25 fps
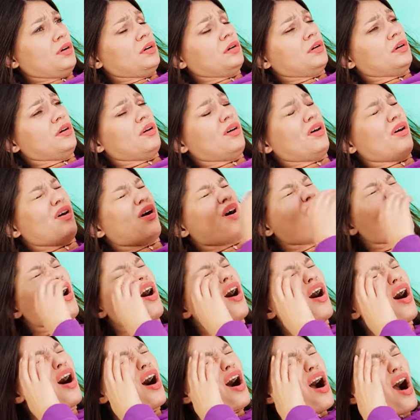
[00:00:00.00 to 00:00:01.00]
That had to
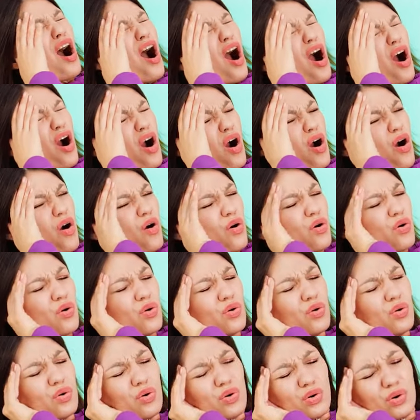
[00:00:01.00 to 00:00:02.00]
hurt.
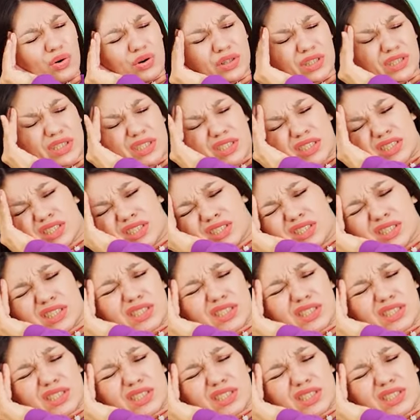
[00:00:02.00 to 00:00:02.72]
Now I